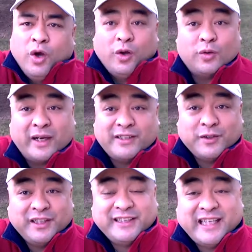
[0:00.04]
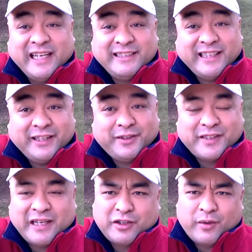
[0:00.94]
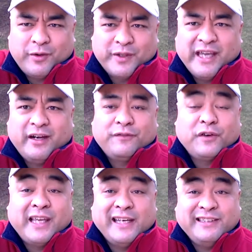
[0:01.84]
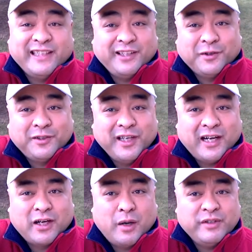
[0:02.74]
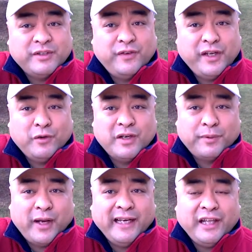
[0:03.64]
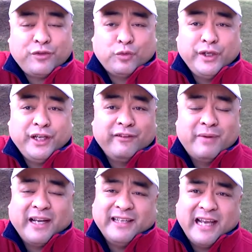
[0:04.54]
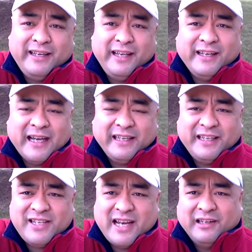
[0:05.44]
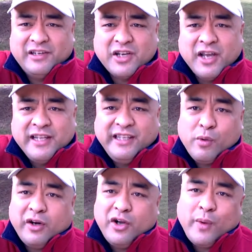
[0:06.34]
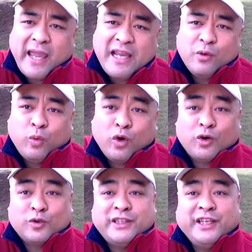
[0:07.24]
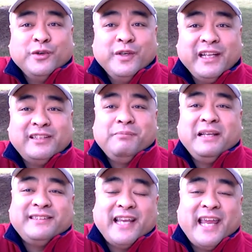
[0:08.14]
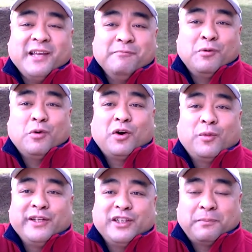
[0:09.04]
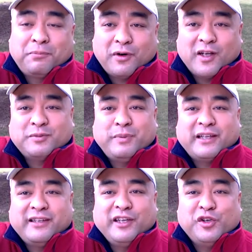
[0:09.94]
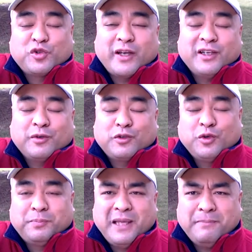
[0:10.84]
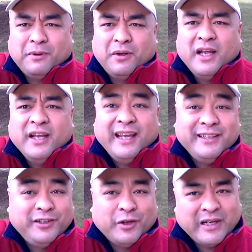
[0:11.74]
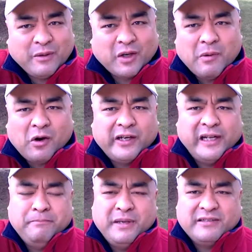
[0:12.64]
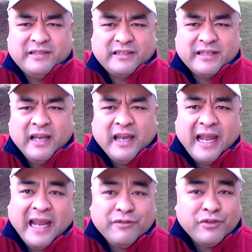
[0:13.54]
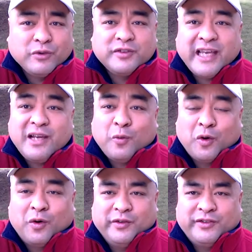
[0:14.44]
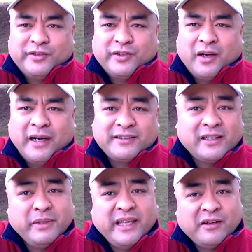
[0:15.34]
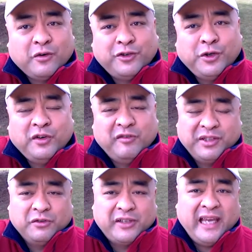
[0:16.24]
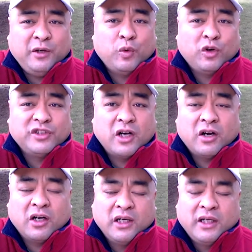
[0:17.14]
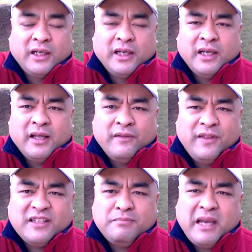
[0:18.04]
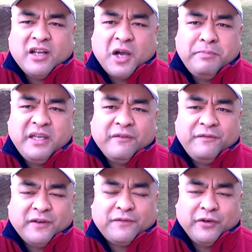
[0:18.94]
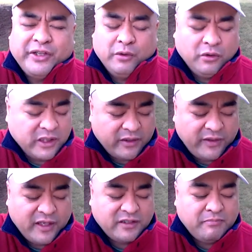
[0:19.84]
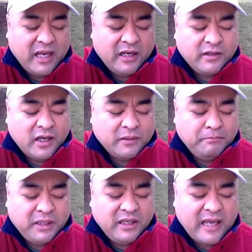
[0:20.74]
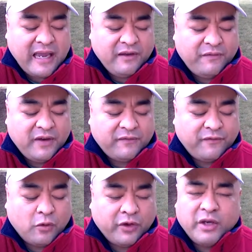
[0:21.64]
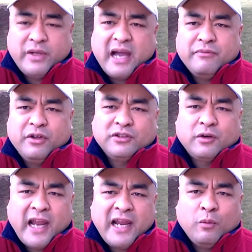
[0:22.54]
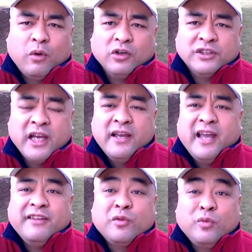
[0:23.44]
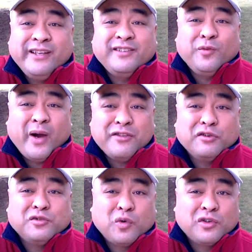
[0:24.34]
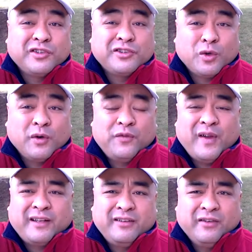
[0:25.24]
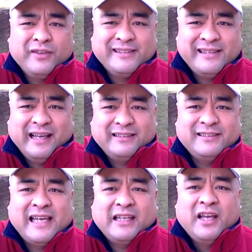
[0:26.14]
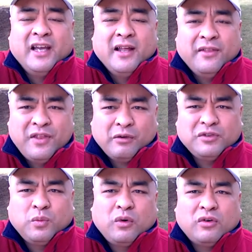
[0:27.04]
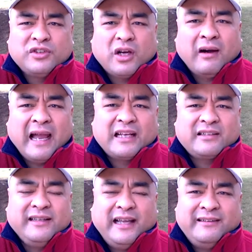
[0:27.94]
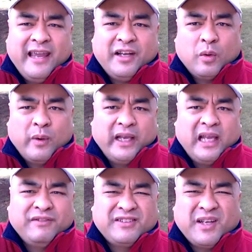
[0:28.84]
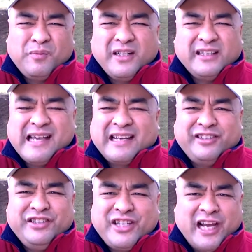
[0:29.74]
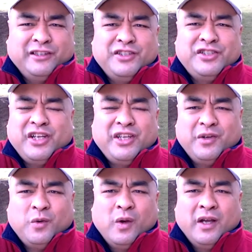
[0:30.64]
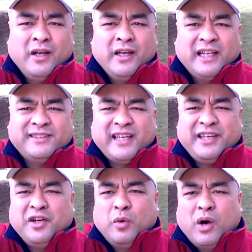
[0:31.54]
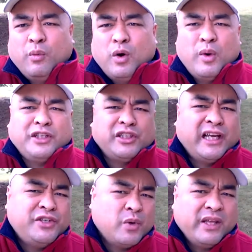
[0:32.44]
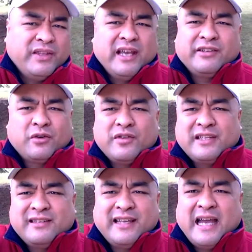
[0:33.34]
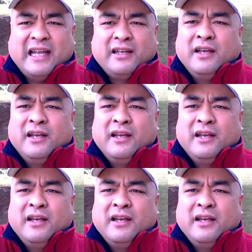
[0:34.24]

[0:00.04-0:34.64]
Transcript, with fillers: All right, so this is Kenny Santos out of Toronto, Canada for KennySantos.com. This is video number 83 of my 90 and 90 challenge. Do you want to know eight words that you need to be saying more when you're prospecting and you're trying to recruit people into your network marketing business? And those eight words, all right, it's going to be counterintuitive, but those eight words are this may not be a fit for you. Hold on. This may not be a fit for you. Yeah, those are eight words. And the reason why those words are so effective is this is that those words are actually a takeaway. If someone is actually challenging you and saying, you know what, well, why should I join this or this and that?